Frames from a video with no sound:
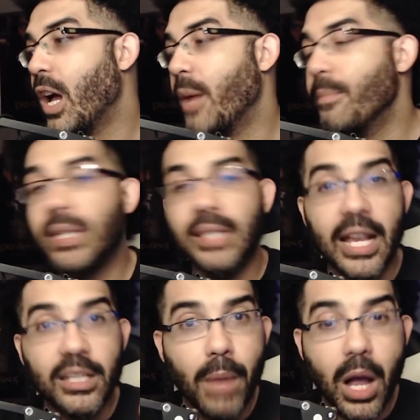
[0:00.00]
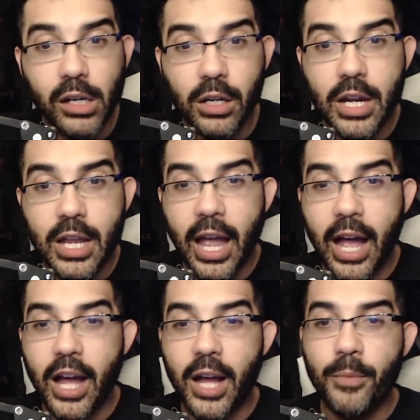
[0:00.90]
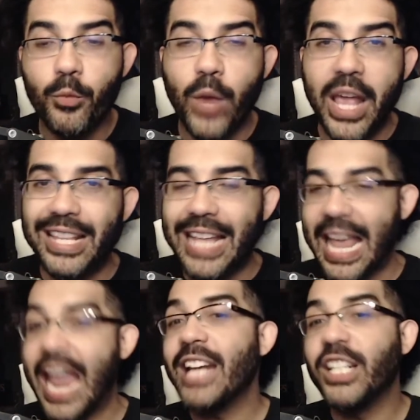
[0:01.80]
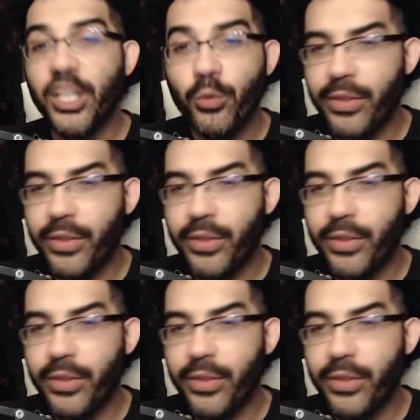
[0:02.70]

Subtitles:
Miss Tessmacher, handling